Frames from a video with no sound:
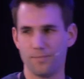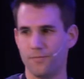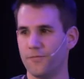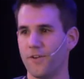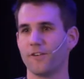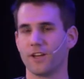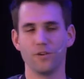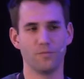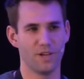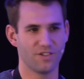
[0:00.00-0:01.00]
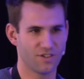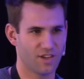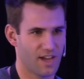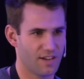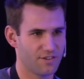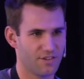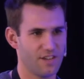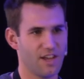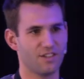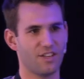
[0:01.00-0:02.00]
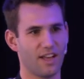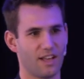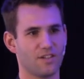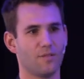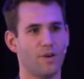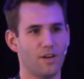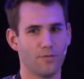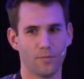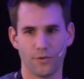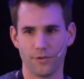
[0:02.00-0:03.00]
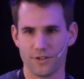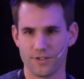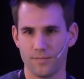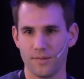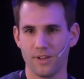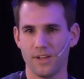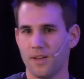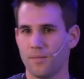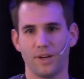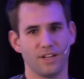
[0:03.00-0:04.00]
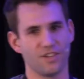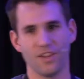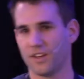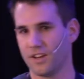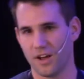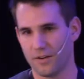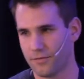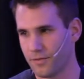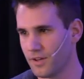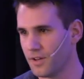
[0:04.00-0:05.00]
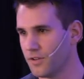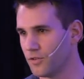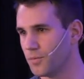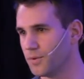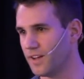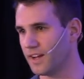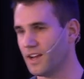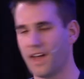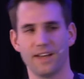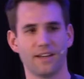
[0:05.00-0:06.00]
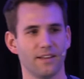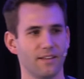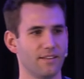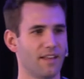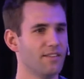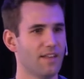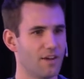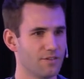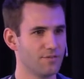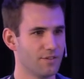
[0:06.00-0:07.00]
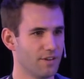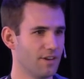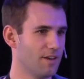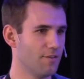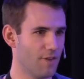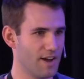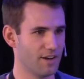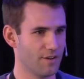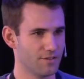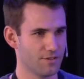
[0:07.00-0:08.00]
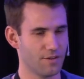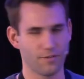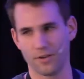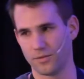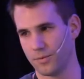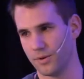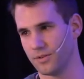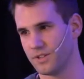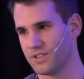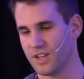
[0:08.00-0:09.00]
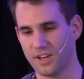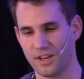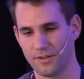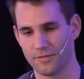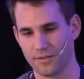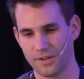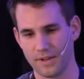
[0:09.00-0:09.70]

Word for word: a very good business case. Yes, they get some money from tourism, but it's not enough to protect like 10,000 uh, rhinos around the world. It's not enough.